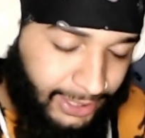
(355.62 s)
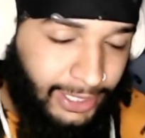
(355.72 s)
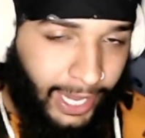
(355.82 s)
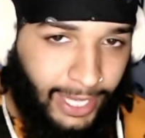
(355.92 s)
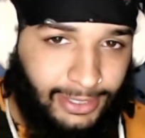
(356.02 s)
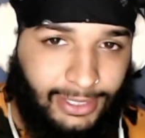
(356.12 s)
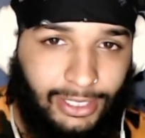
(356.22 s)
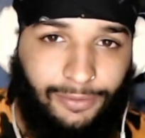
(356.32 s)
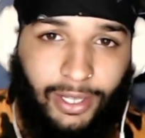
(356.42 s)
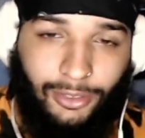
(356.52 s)
a Nasty C
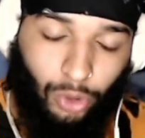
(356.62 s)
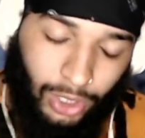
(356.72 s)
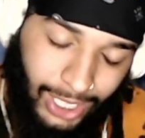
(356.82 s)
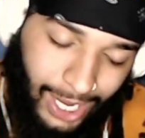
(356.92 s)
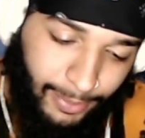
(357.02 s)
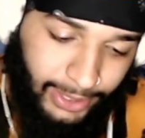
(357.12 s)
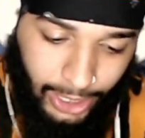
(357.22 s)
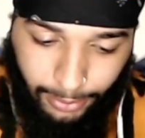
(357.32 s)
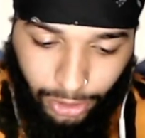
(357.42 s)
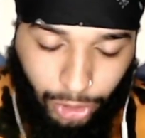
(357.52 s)
fan, so comment down
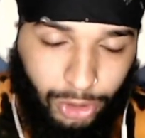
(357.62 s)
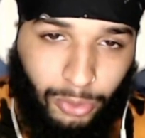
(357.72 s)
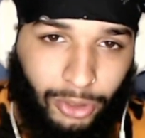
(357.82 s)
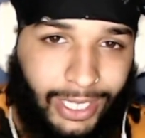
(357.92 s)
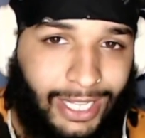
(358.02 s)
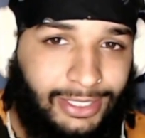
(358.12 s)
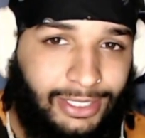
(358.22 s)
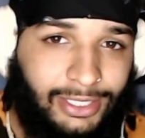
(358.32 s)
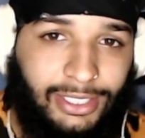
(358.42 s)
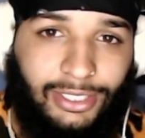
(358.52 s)
below some more Nasty
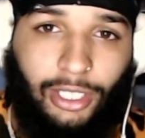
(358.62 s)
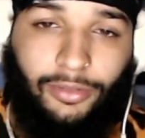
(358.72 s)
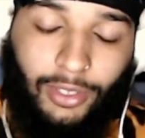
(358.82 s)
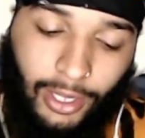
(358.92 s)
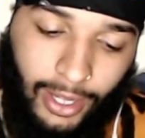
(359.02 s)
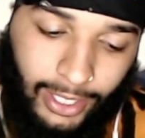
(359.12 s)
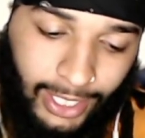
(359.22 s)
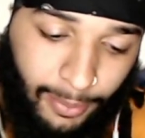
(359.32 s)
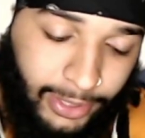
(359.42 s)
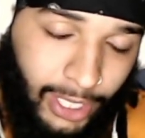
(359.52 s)
C stuff.
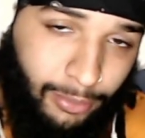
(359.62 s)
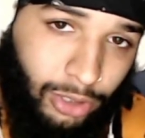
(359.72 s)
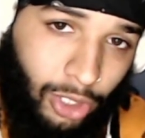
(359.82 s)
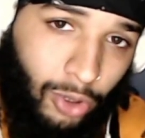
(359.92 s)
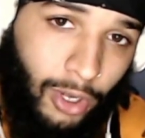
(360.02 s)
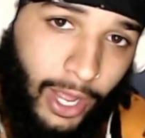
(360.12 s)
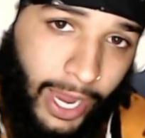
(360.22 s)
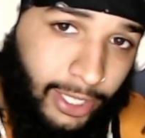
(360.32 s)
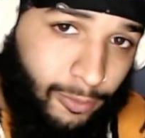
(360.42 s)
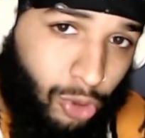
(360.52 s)
Comment down below
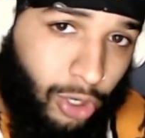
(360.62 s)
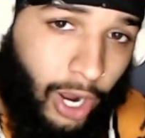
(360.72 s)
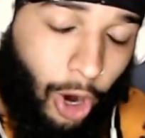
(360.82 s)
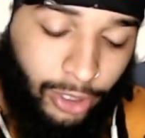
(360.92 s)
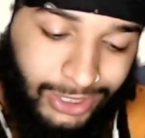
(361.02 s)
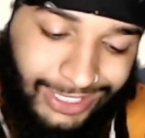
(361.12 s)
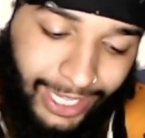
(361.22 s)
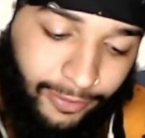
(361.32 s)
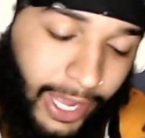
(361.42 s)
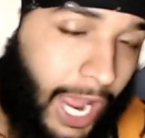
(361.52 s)
any more artists out
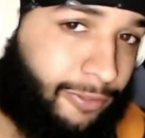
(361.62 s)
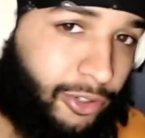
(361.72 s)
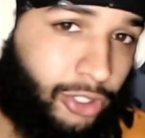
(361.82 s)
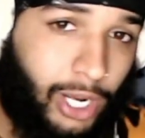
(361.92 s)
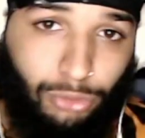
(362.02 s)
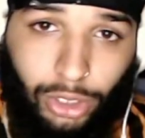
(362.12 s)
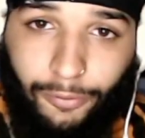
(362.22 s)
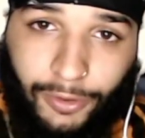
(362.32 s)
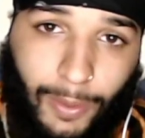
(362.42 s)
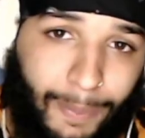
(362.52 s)
of Africa. I'm looking
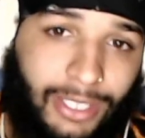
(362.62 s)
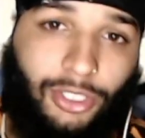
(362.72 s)
for the best